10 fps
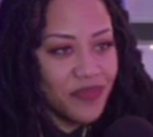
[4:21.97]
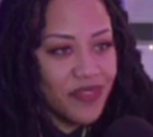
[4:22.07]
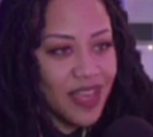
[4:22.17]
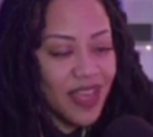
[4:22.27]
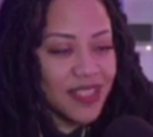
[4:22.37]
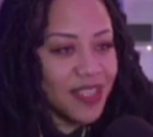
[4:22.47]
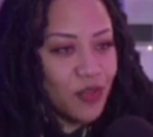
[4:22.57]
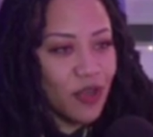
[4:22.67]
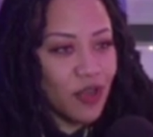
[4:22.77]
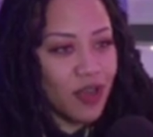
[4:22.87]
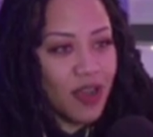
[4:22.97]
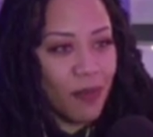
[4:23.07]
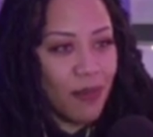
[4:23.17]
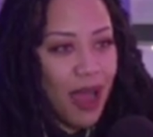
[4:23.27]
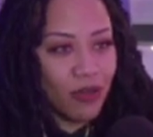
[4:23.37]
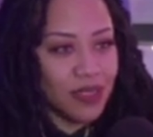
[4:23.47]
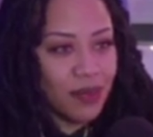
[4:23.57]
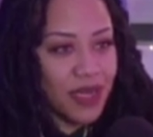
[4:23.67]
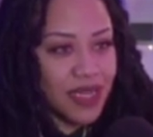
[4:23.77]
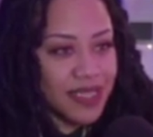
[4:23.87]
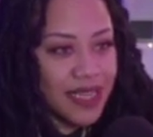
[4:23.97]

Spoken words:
it's still gonna come out to be the same